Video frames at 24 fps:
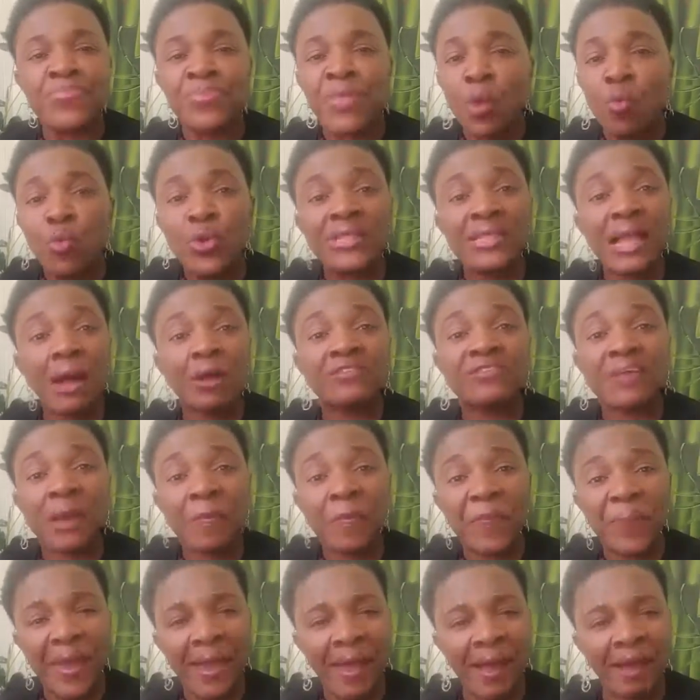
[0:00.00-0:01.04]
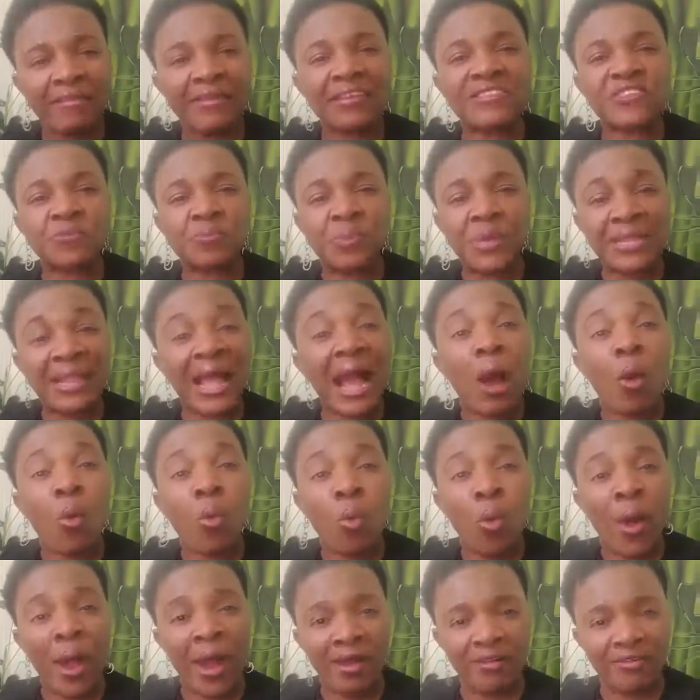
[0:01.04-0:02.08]
without their parents being
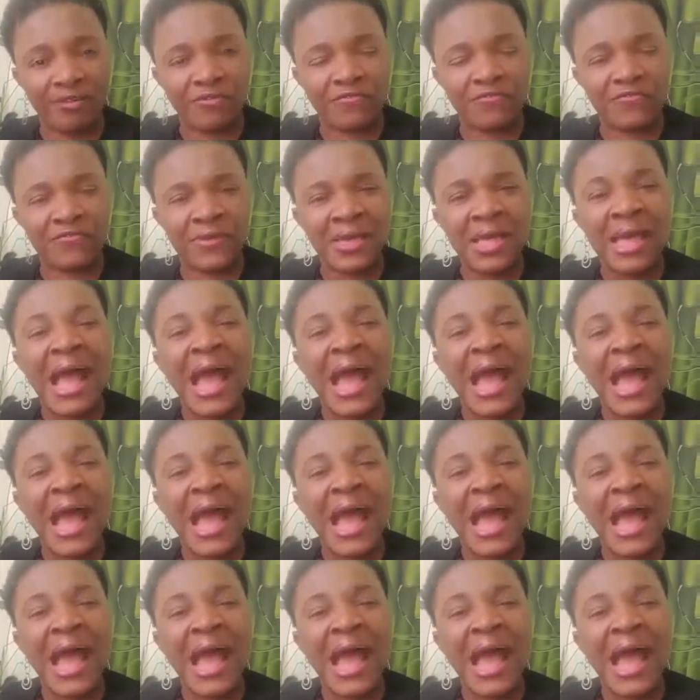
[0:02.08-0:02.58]
aware of